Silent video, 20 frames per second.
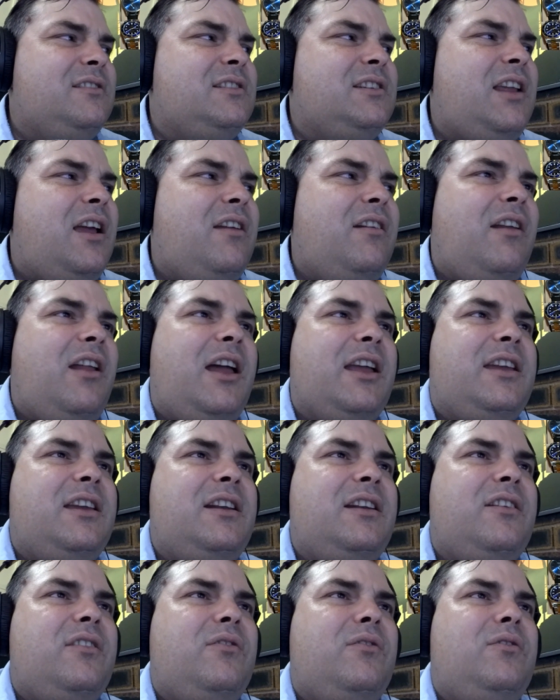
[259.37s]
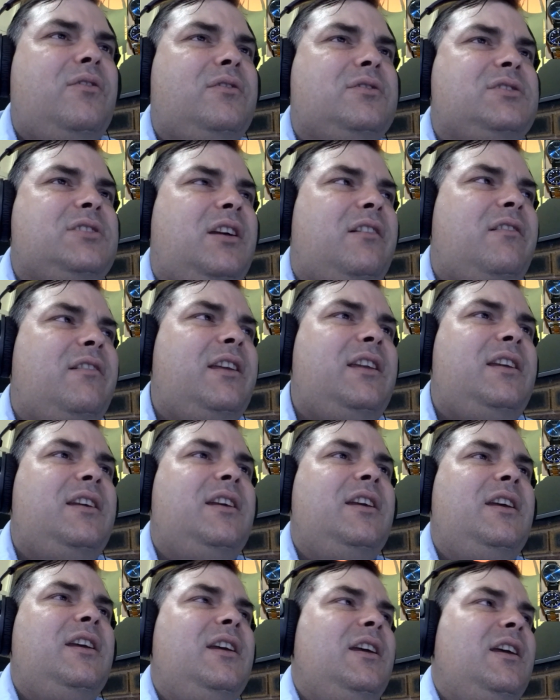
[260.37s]
Don't like it at all, sorry.
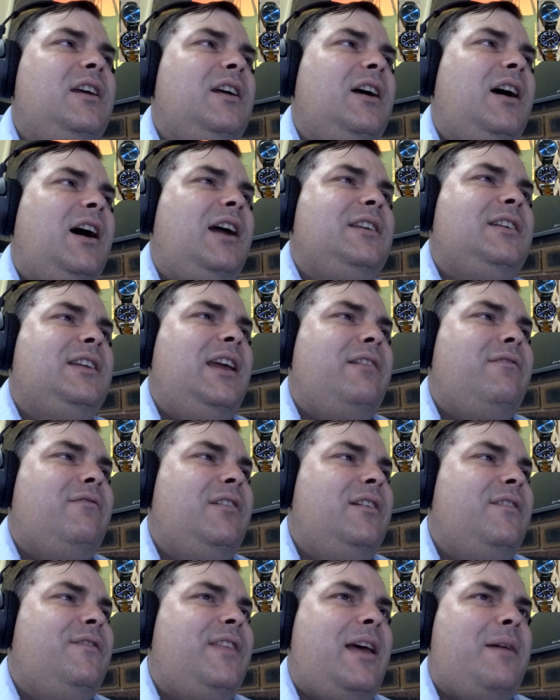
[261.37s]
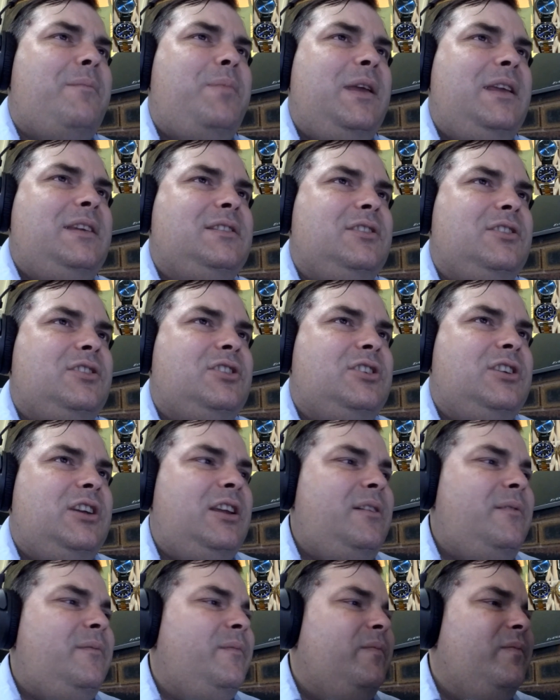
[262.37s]
I'd get rid of that piece of shit.